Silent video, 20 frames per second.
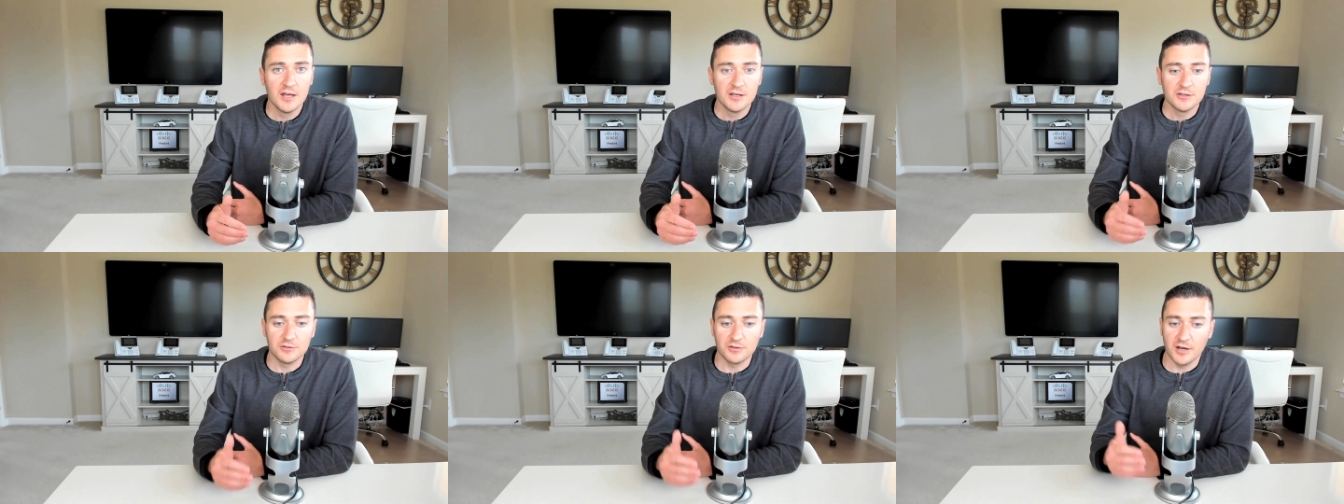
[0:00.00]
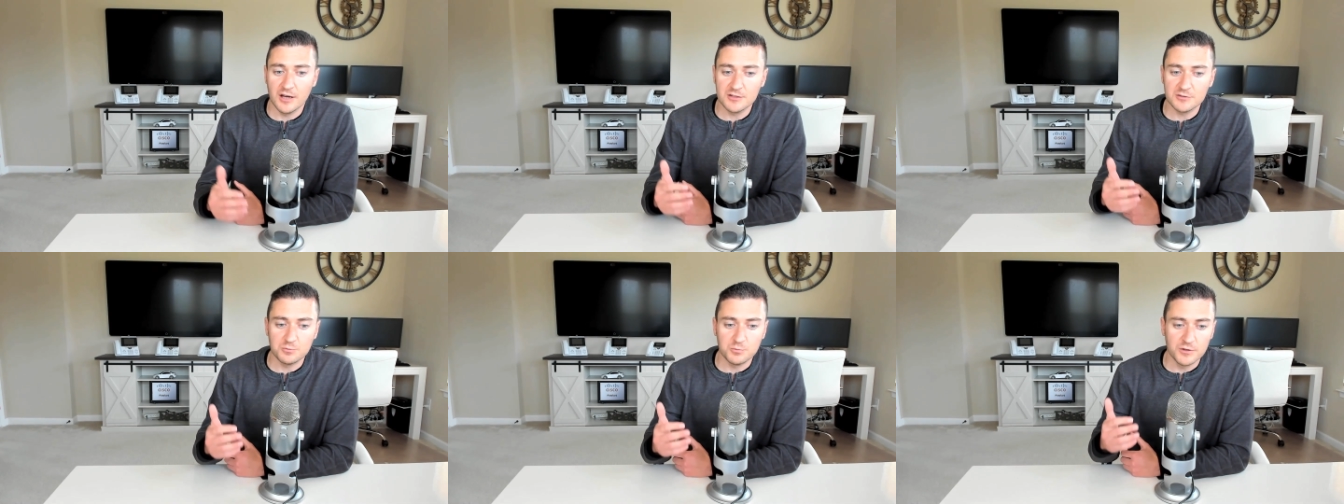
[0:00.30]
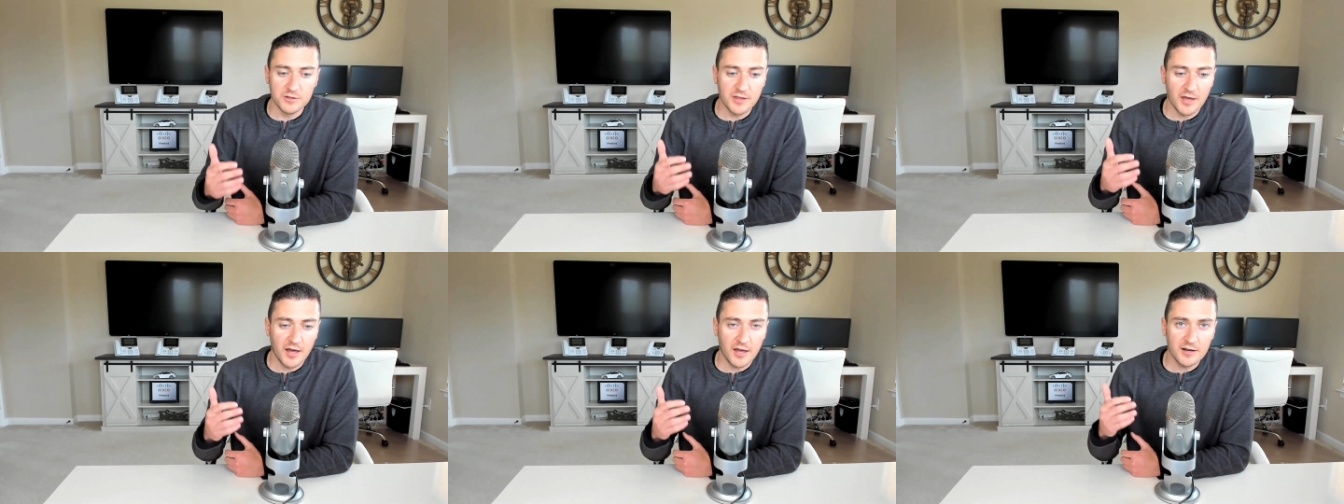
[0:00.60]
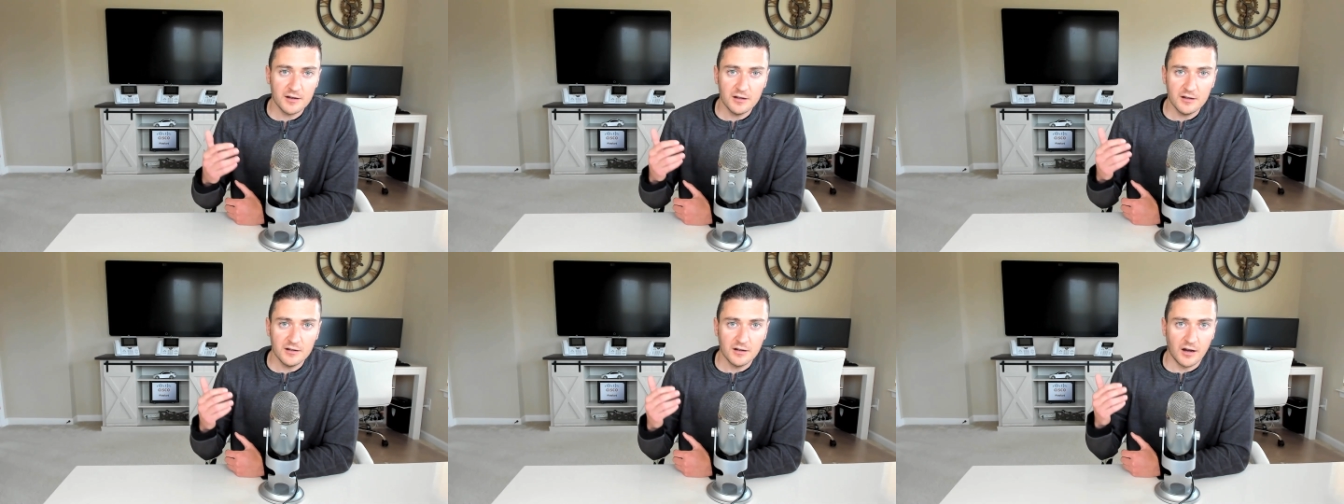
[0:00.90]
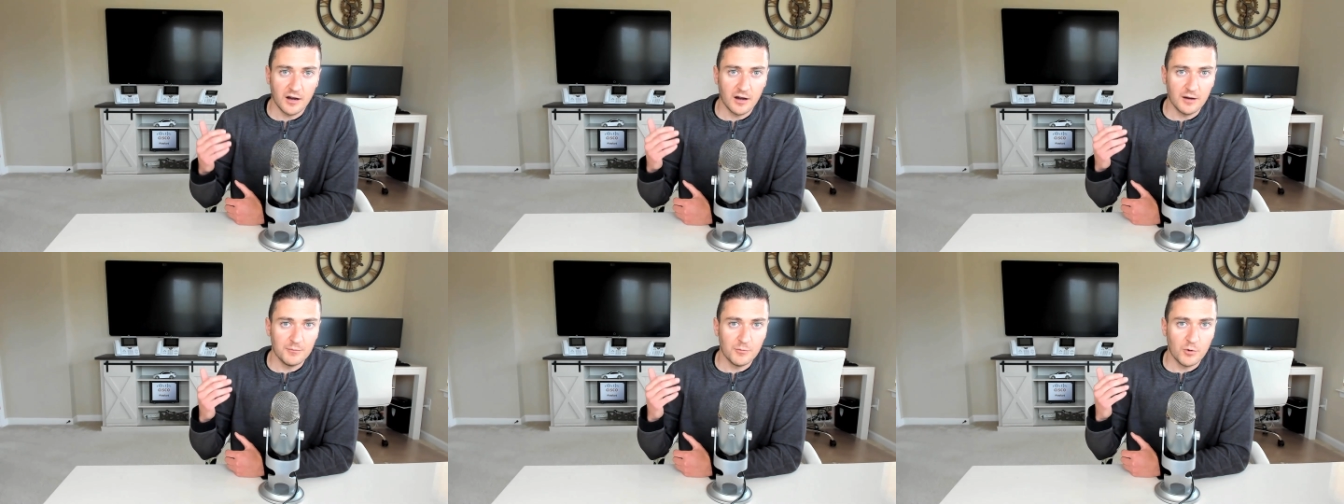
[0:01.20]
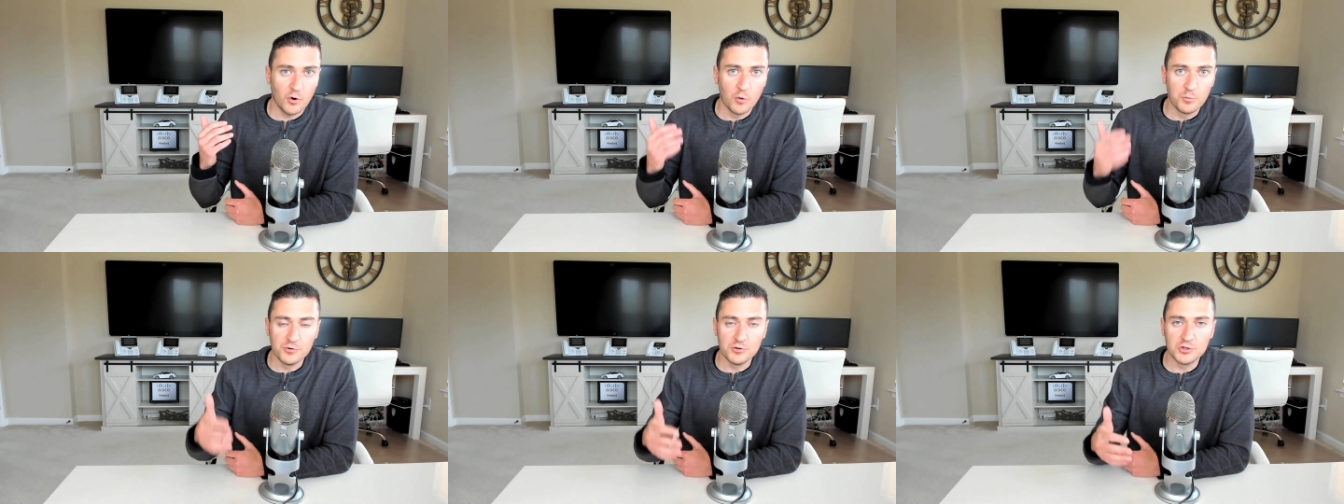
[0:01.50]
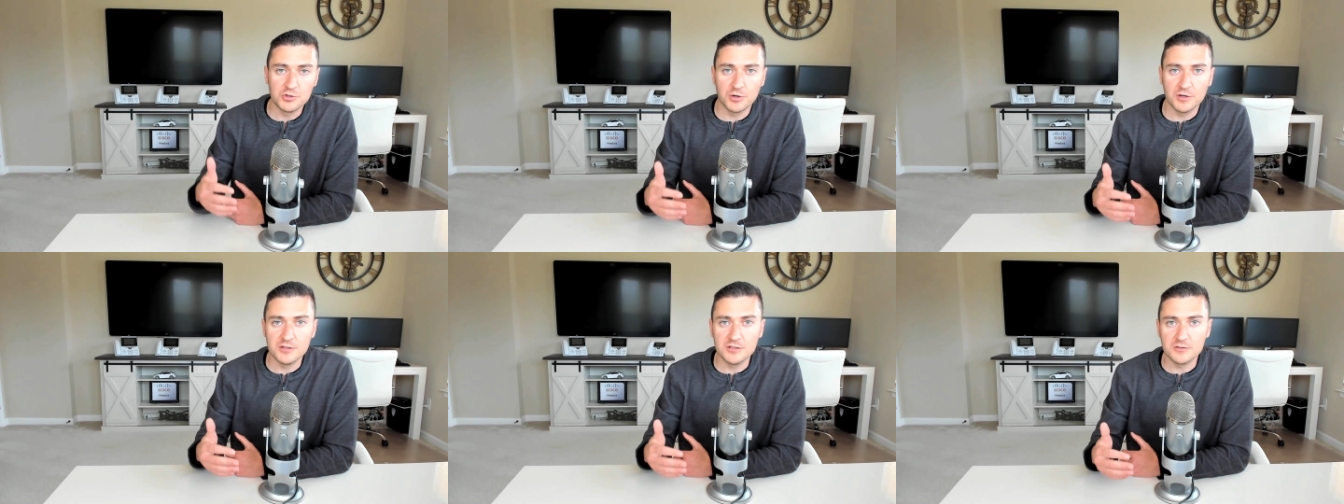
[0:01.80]
So guys, with that, um, hope you
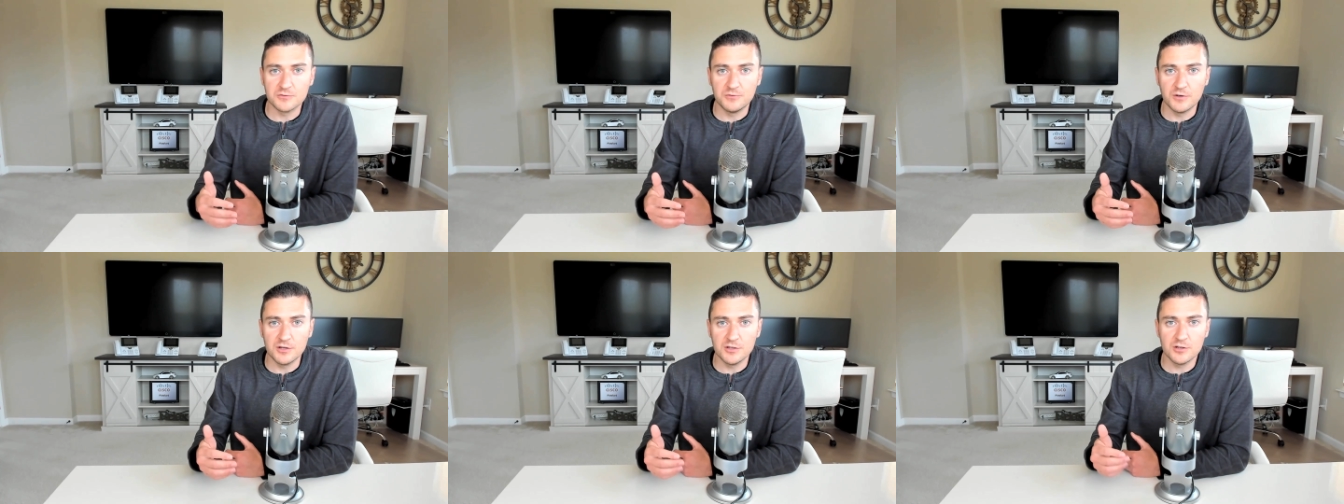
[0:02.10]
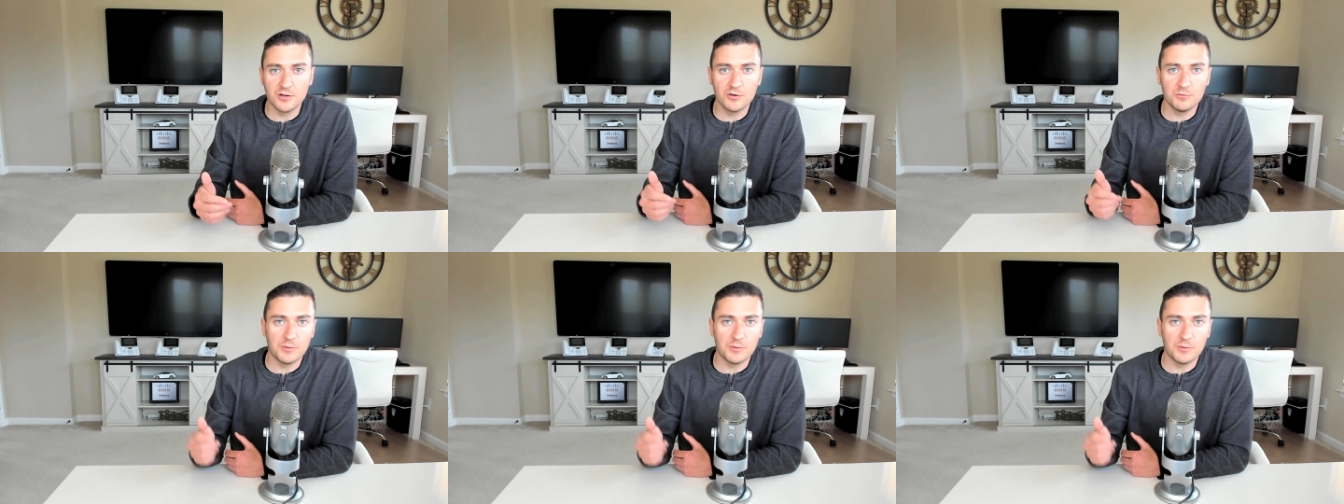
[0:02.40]
enjoyed this video.